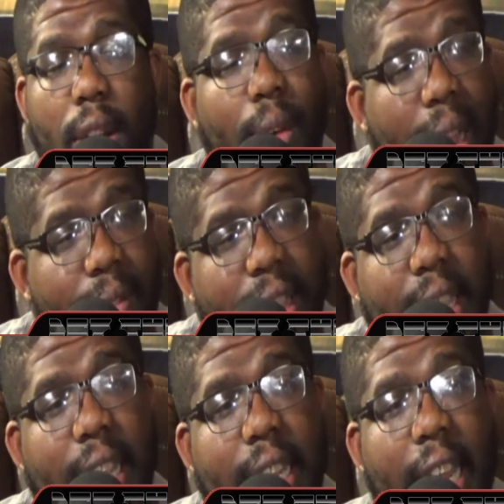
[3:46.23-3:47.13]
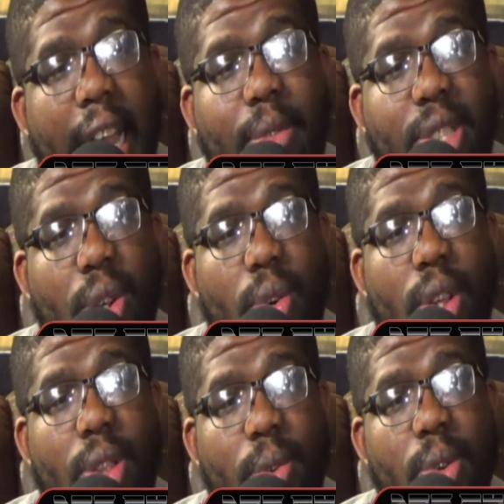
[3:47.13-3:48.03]
Everything that I was
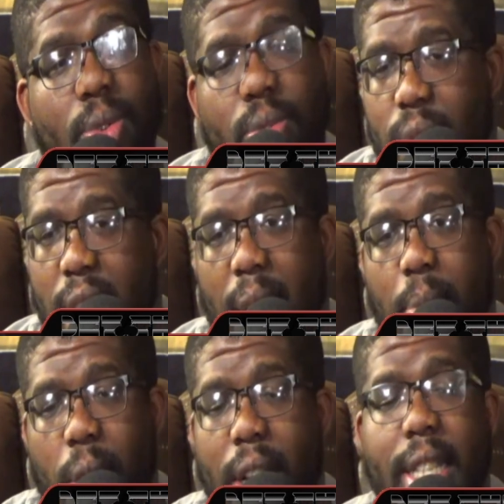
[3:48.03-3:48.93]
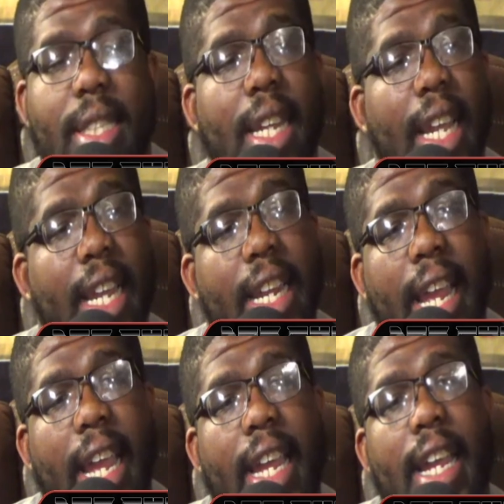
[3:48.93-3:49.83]
going through, I'm running to the
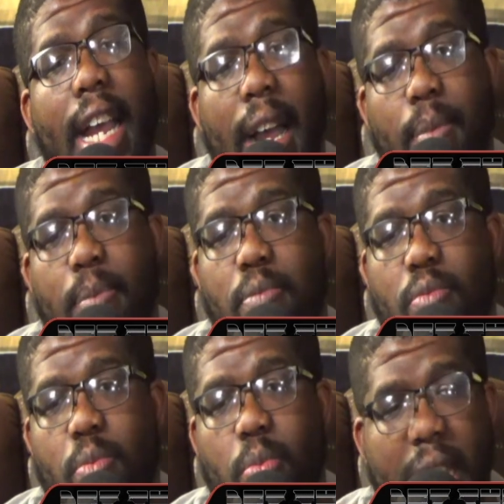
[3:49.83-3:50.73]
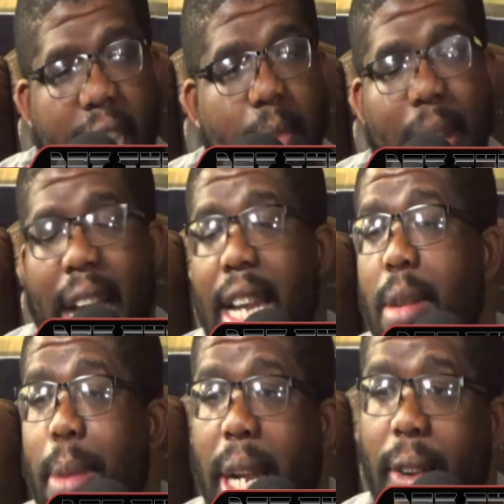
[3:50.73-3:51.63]
internet. I'm getting behind
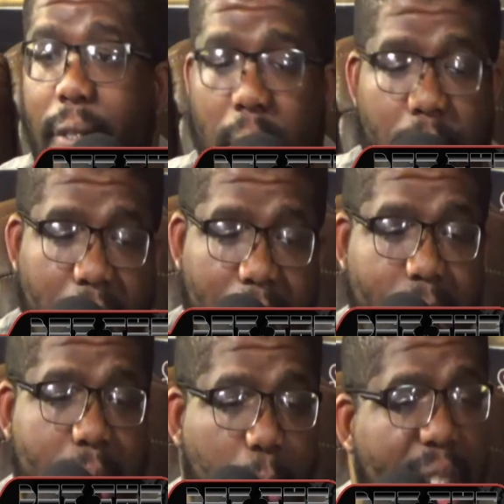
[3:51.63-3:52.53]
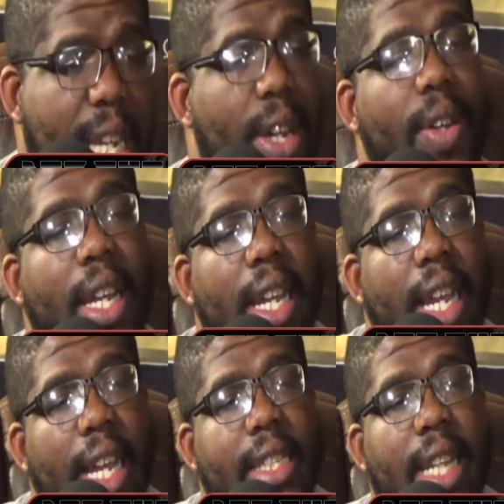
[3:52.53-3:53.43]
the microphone and I'm speaking on it.
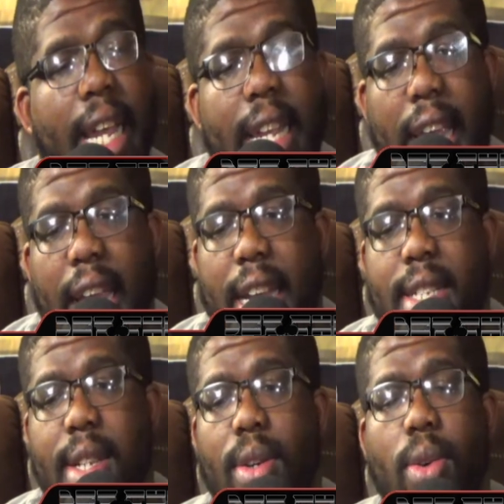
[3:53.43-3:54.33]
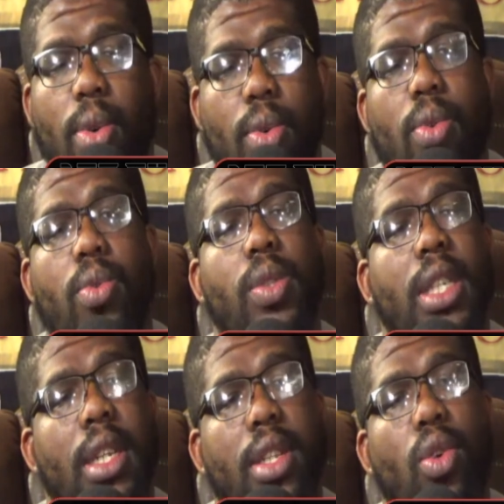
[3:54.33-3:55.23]
It's like, yeah, it's cool
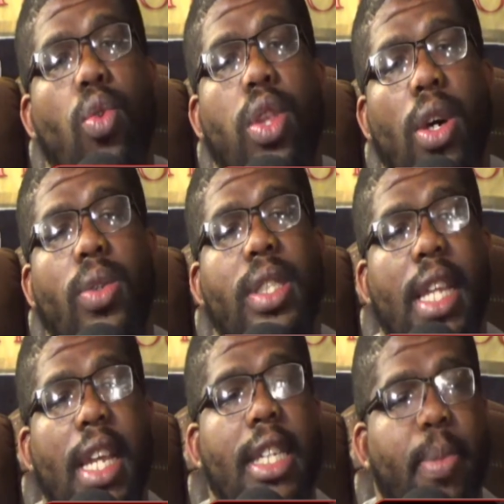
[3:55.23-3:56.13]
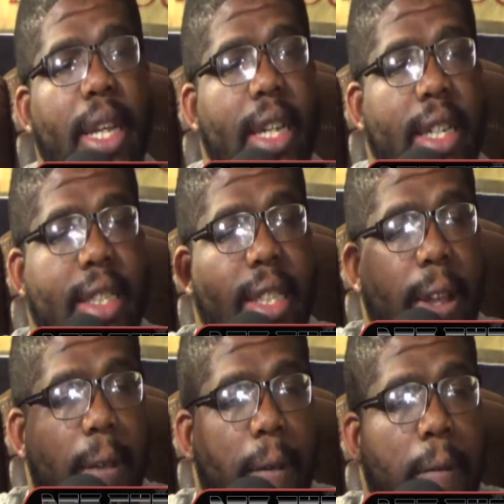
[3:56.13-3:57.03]
to do those things because
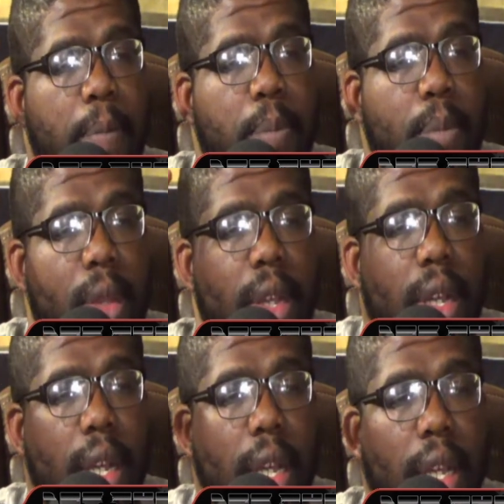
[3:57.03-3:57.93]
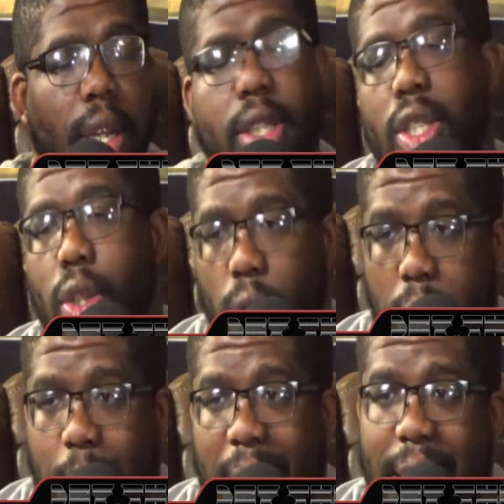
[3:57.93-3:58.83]
your
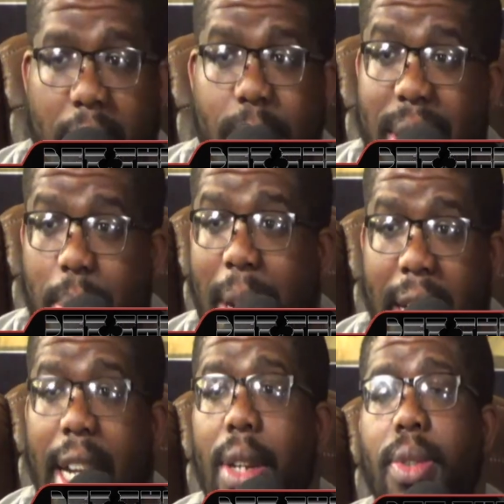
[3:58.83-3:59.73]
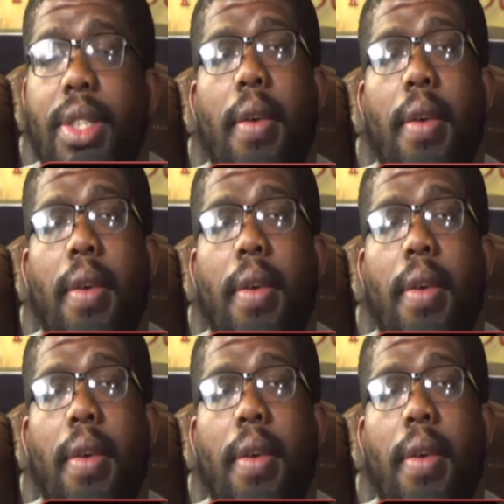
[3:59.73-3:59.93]
story might help somebody else.